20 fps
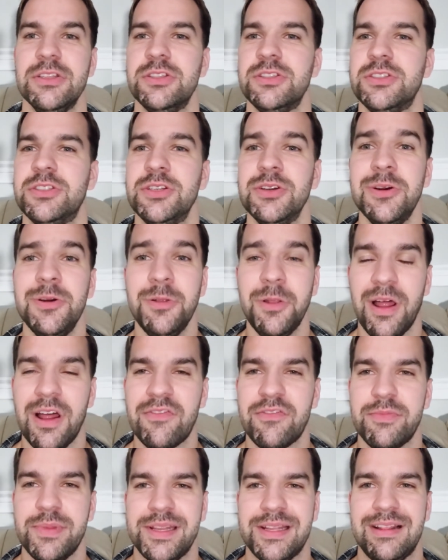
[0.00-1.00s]
Too long
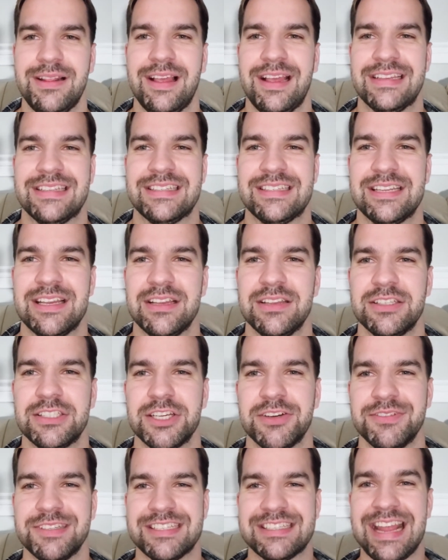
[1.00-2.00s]
for me to list. So
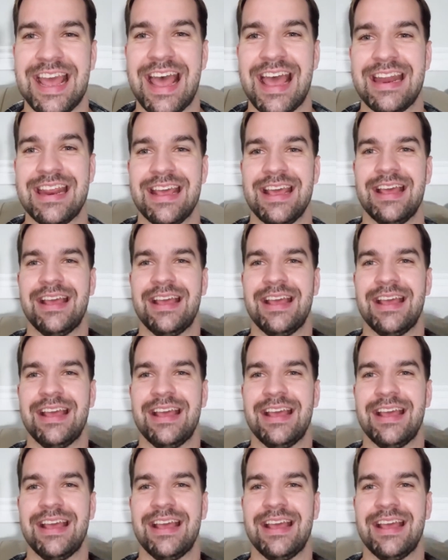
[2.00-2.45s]
instead,